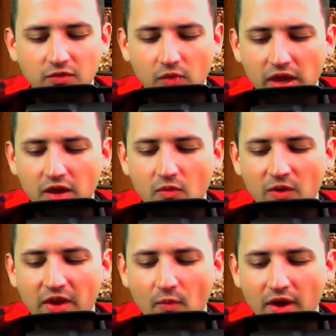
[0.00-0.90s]
week where
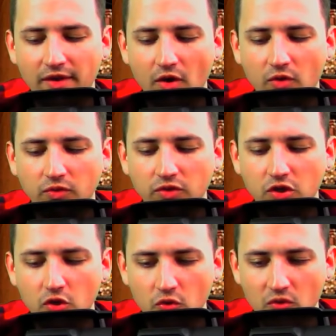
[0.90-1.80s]
they went
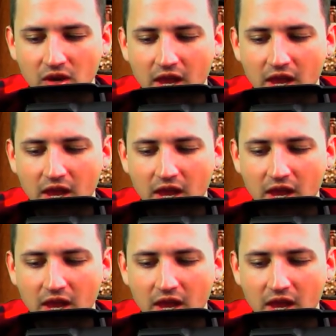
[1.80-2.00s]
0-2